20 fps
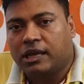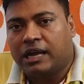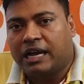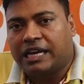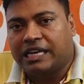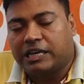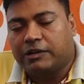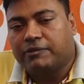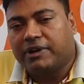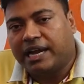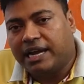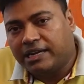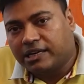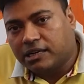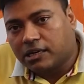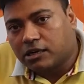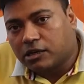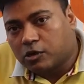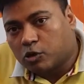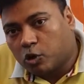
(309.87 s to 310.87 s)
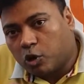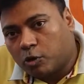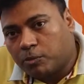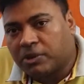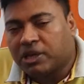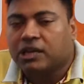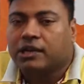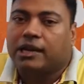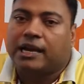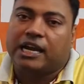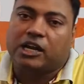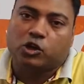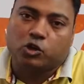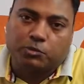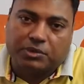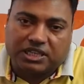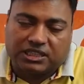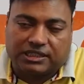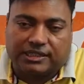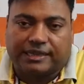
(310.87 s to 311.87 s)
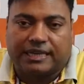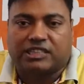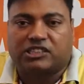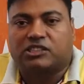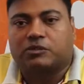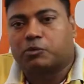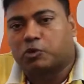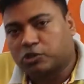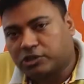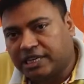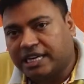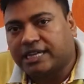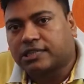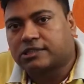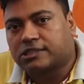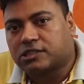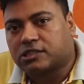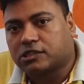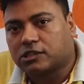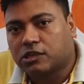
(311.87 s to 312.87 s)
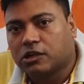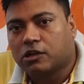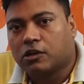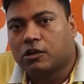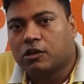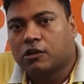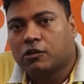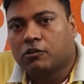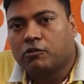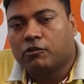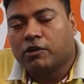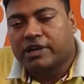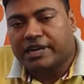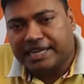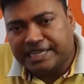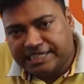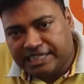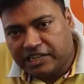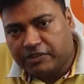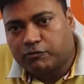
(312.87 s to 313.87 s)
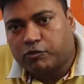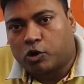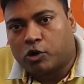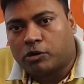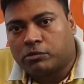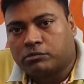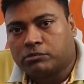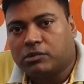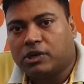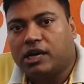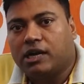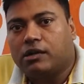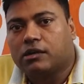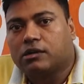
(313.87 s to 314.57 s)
I have handled global and domestic SEO projects ranging from